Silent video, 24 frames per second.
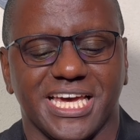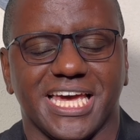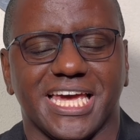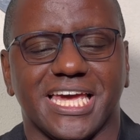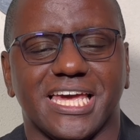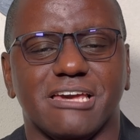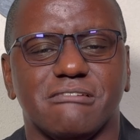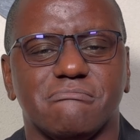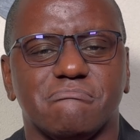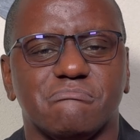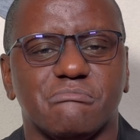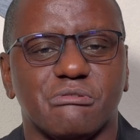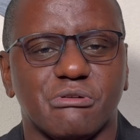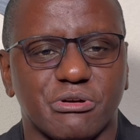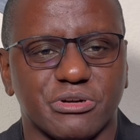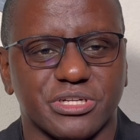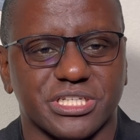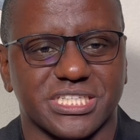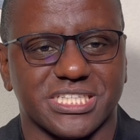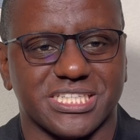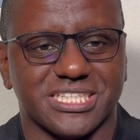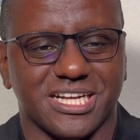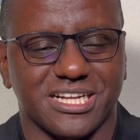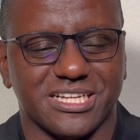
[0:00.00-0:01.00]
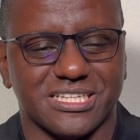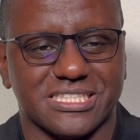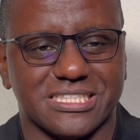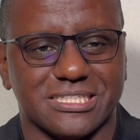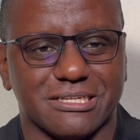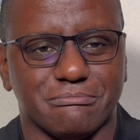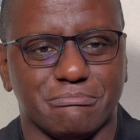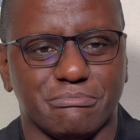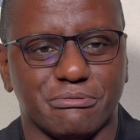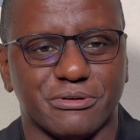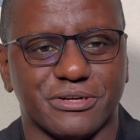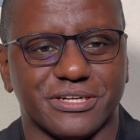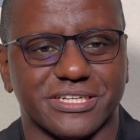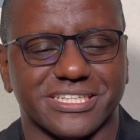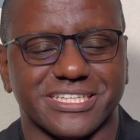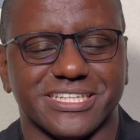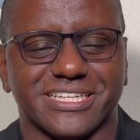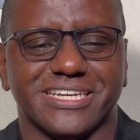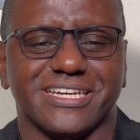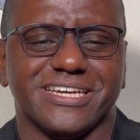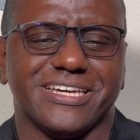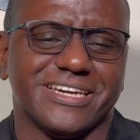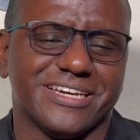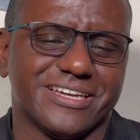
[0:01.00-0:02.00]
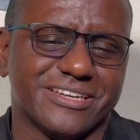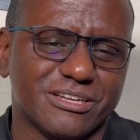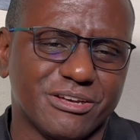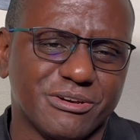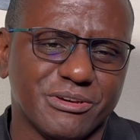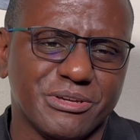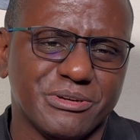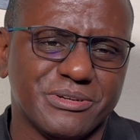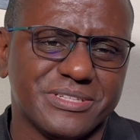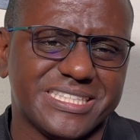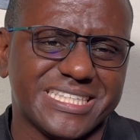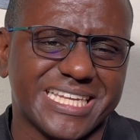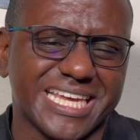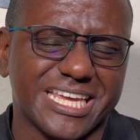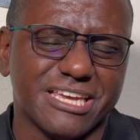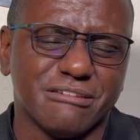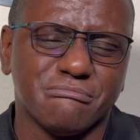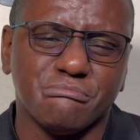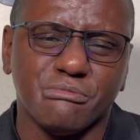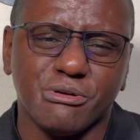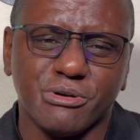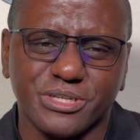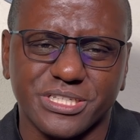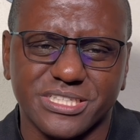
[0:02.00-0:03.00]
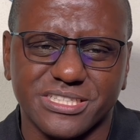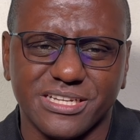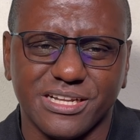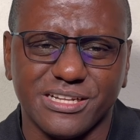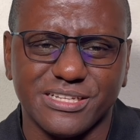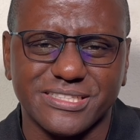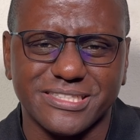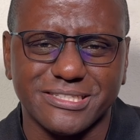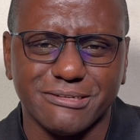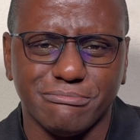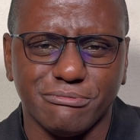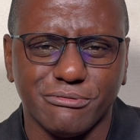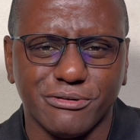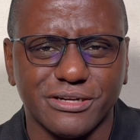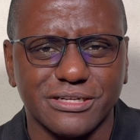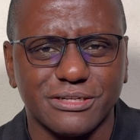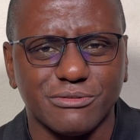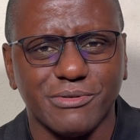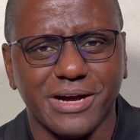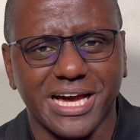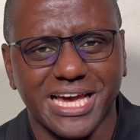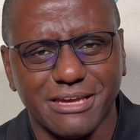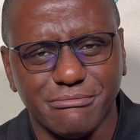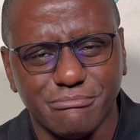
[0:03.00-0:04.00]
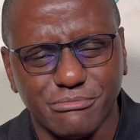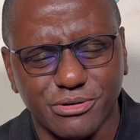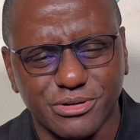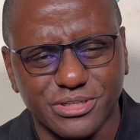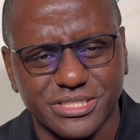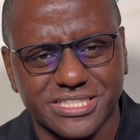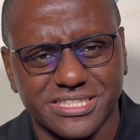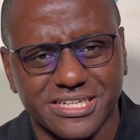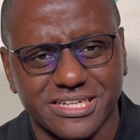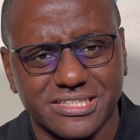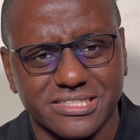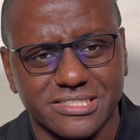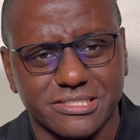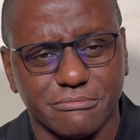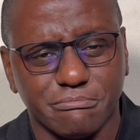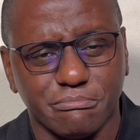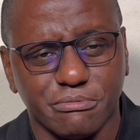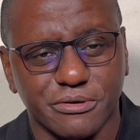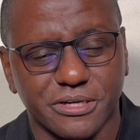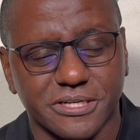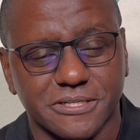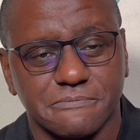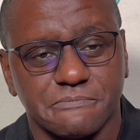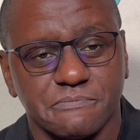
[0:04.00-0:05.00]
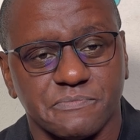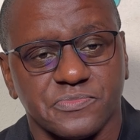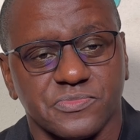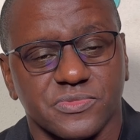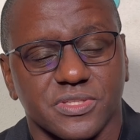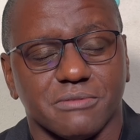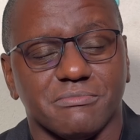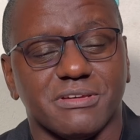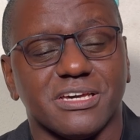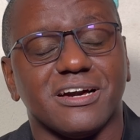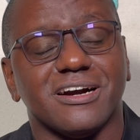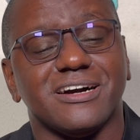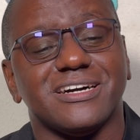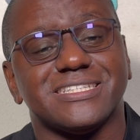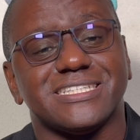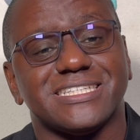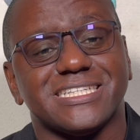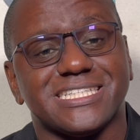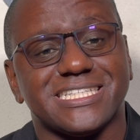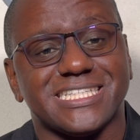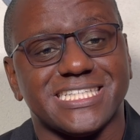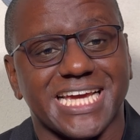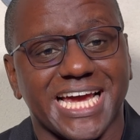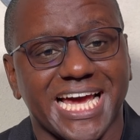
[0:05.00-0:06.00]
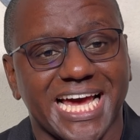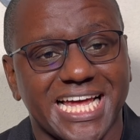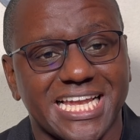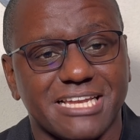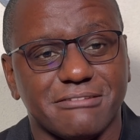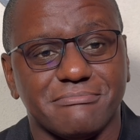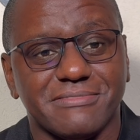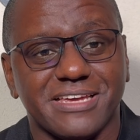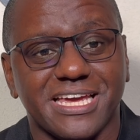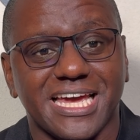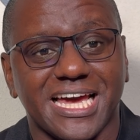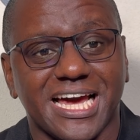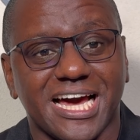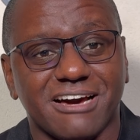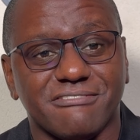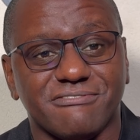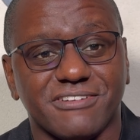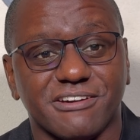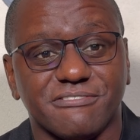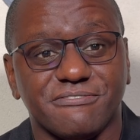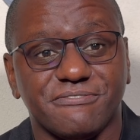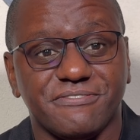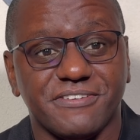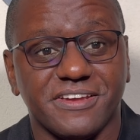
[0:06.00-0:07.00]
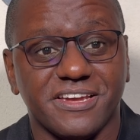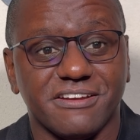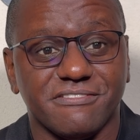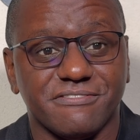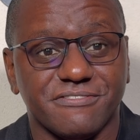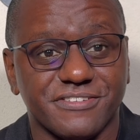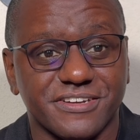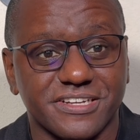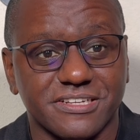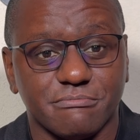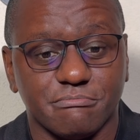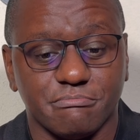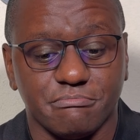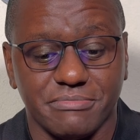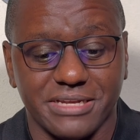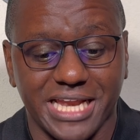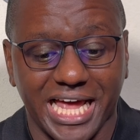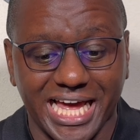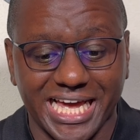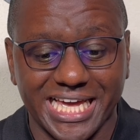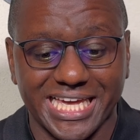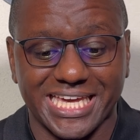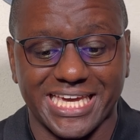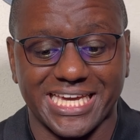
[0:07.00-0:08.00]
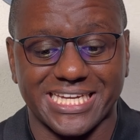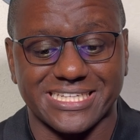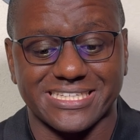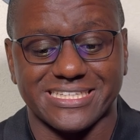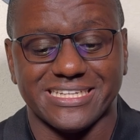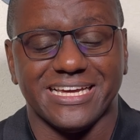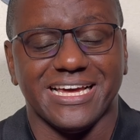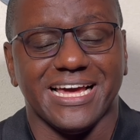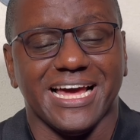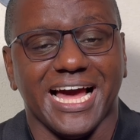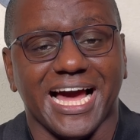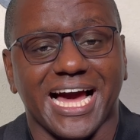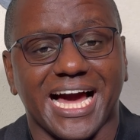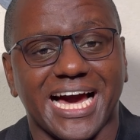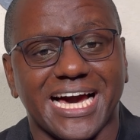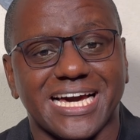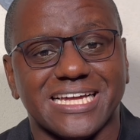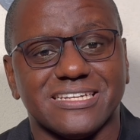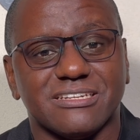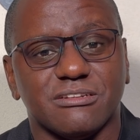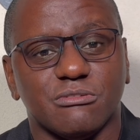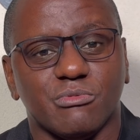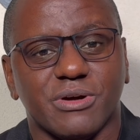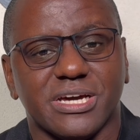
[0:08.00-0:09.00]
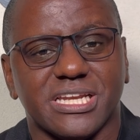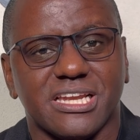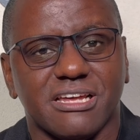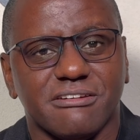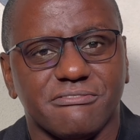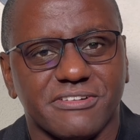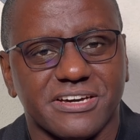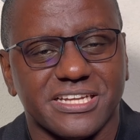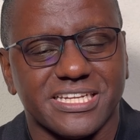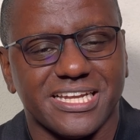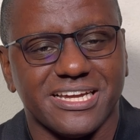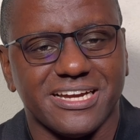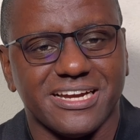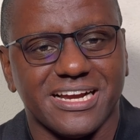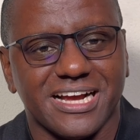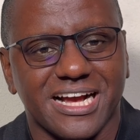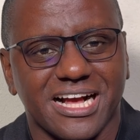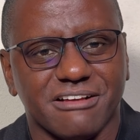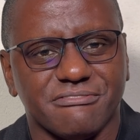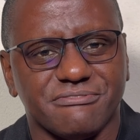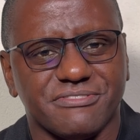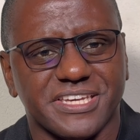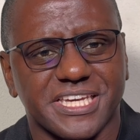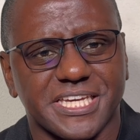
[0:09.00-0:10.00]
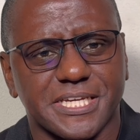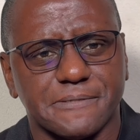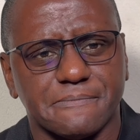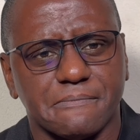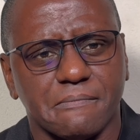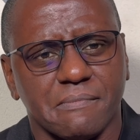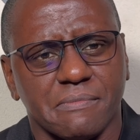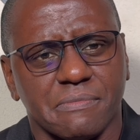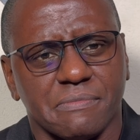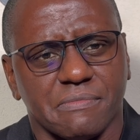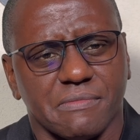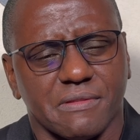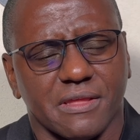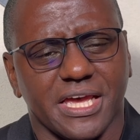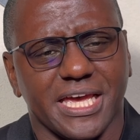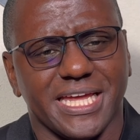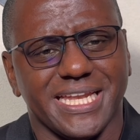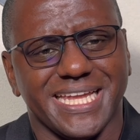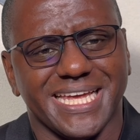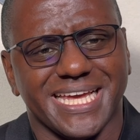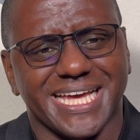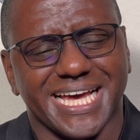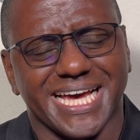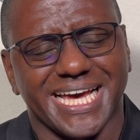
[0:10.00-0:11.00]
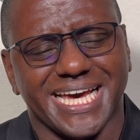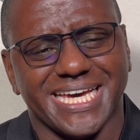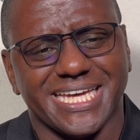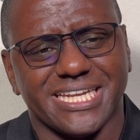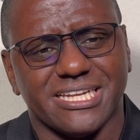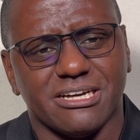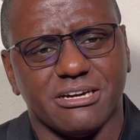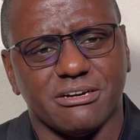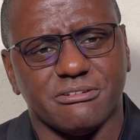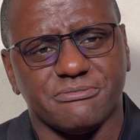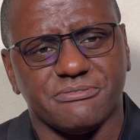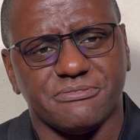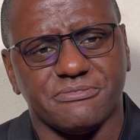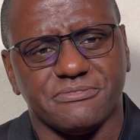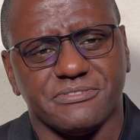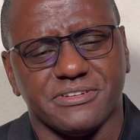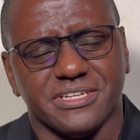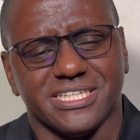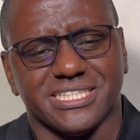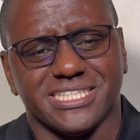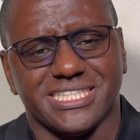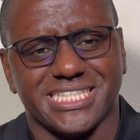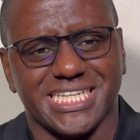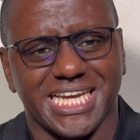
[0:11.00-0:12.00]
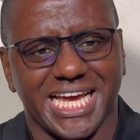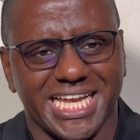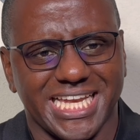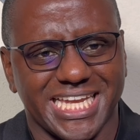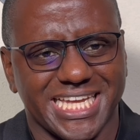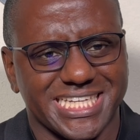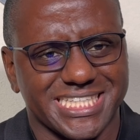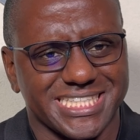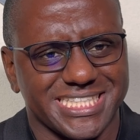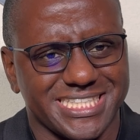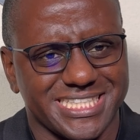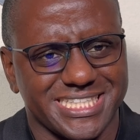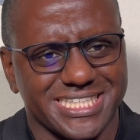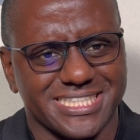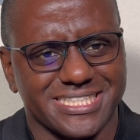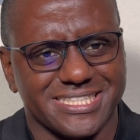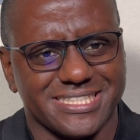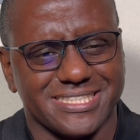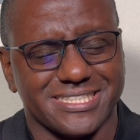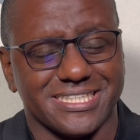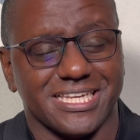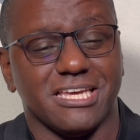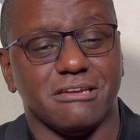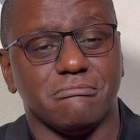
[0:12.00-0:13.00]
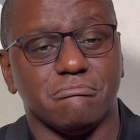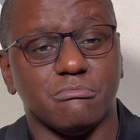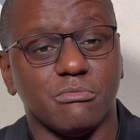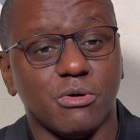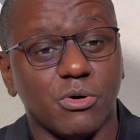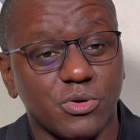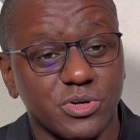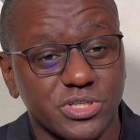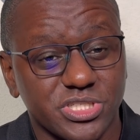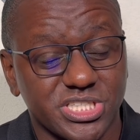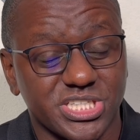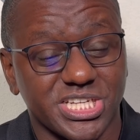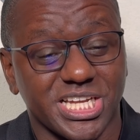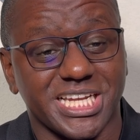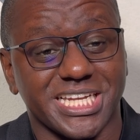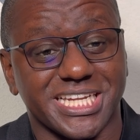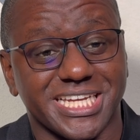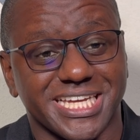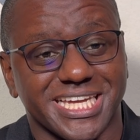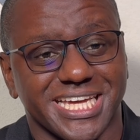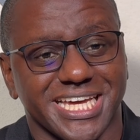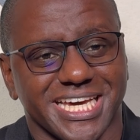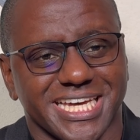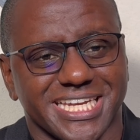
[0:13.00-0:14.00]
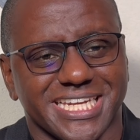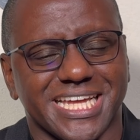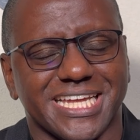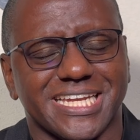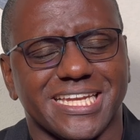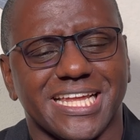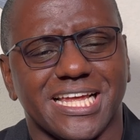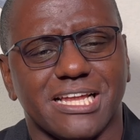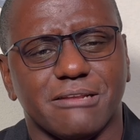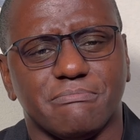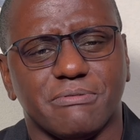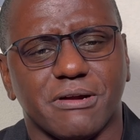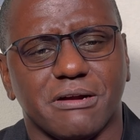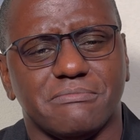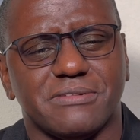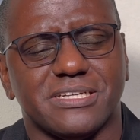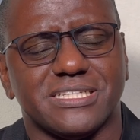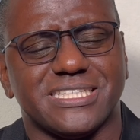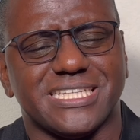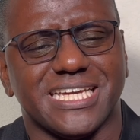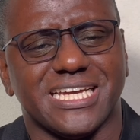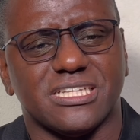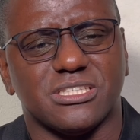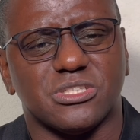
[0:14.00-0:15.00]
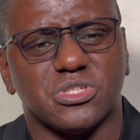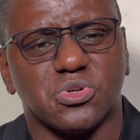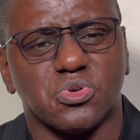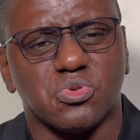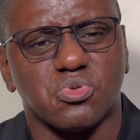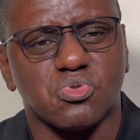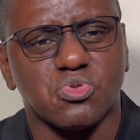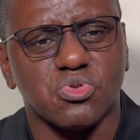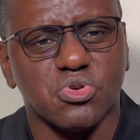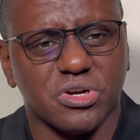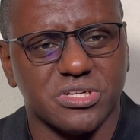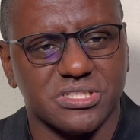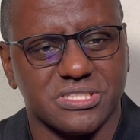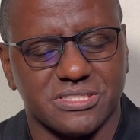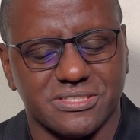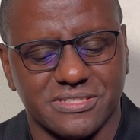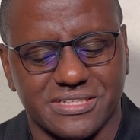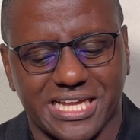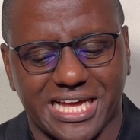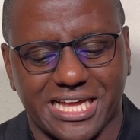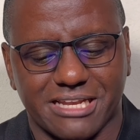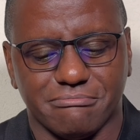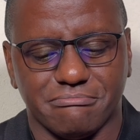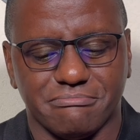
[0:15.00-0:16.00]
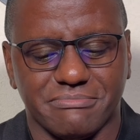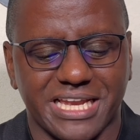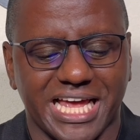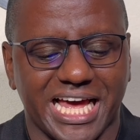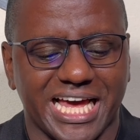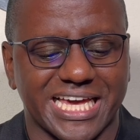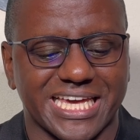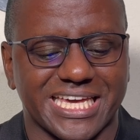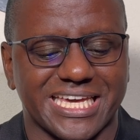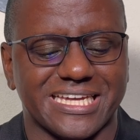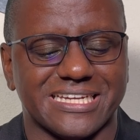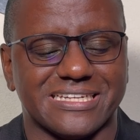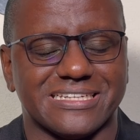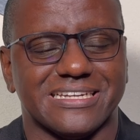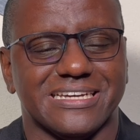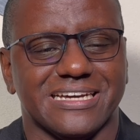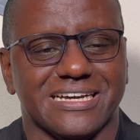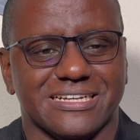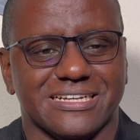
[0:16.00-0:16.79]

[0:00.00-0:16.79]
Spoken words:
emotional support. Now you'd say emotional support. Why emotional support? Because the child may have a favorite blanket, and whenever they're having any kind of challenges emotionally, then they'll probably tend to run to that blanket